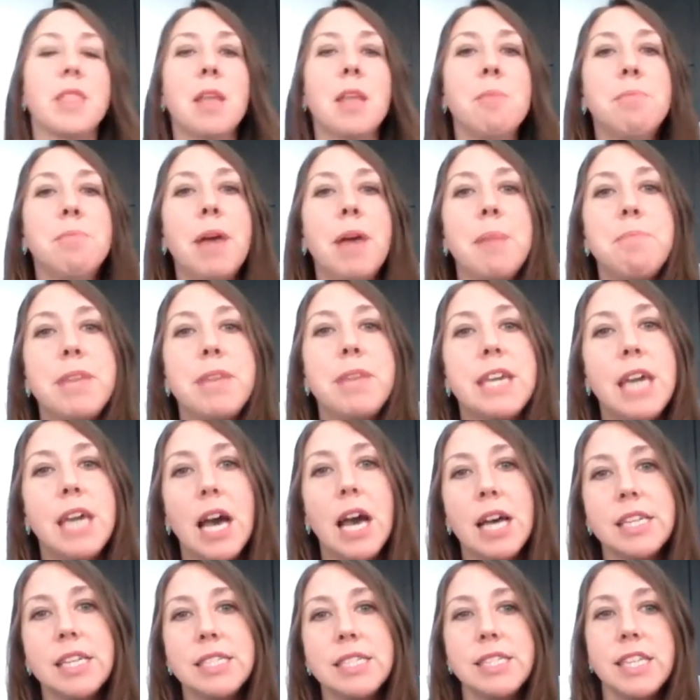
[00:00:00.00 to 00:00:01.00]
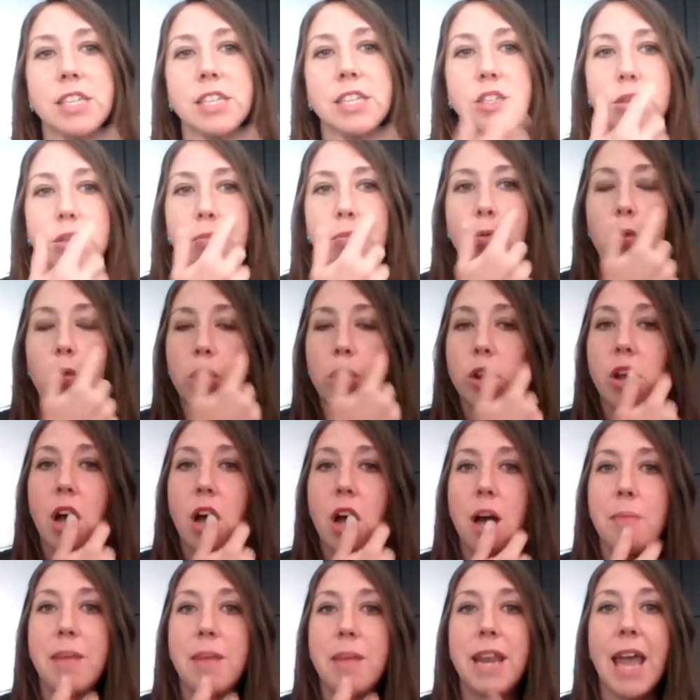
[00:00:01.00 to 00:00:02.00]
but because these are more
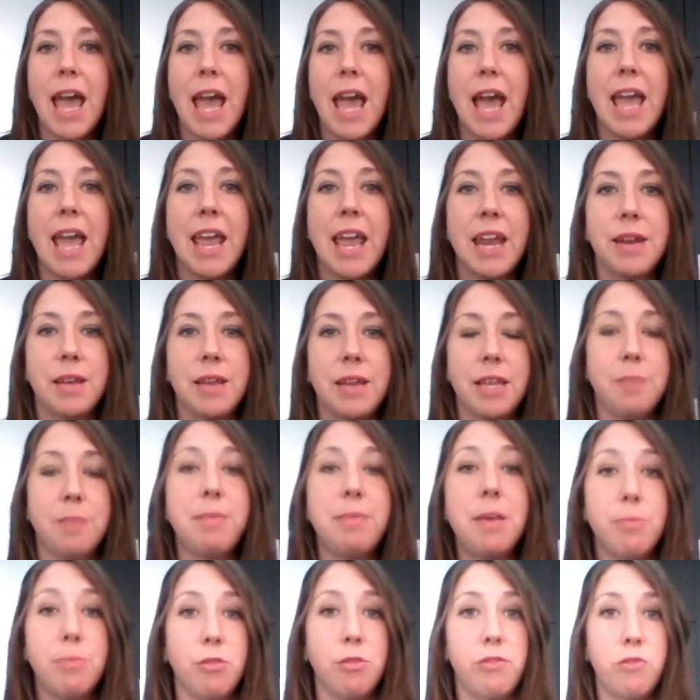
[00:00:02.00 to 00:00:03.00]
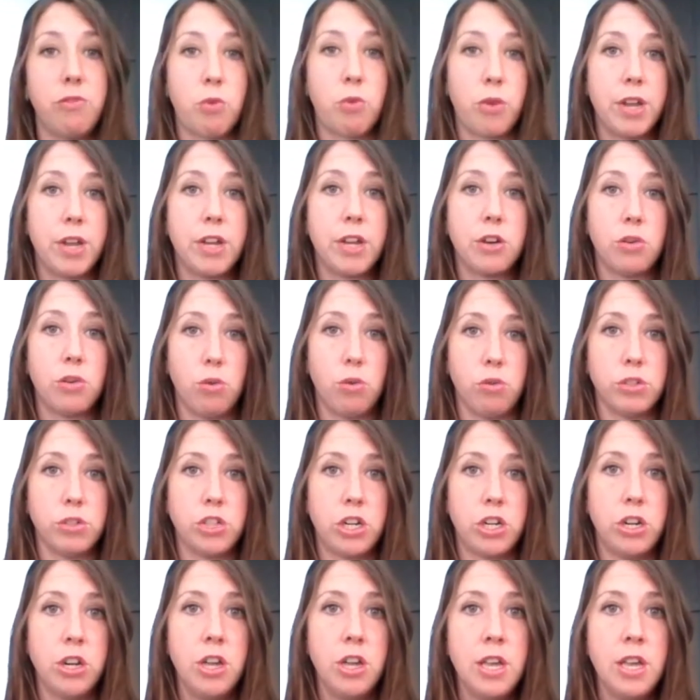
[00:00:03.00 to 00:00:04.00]
common in people 40 or
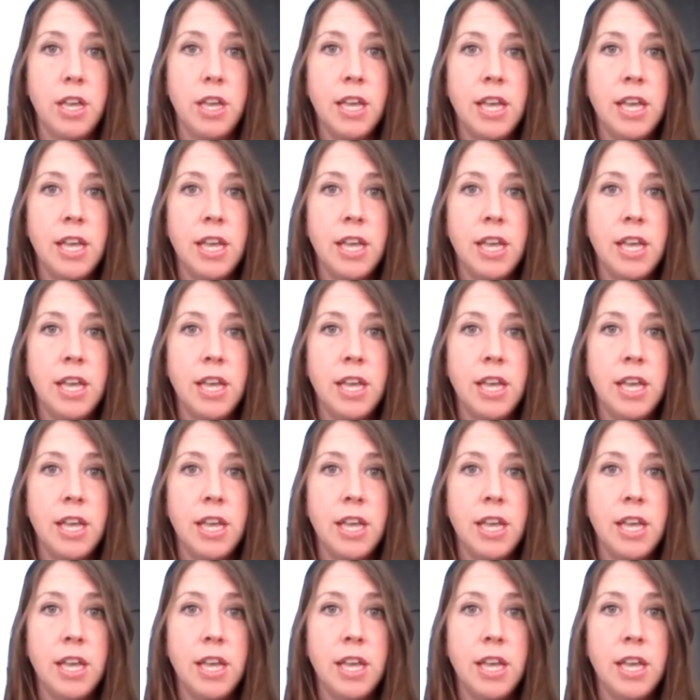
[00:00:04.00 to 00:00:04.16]
older,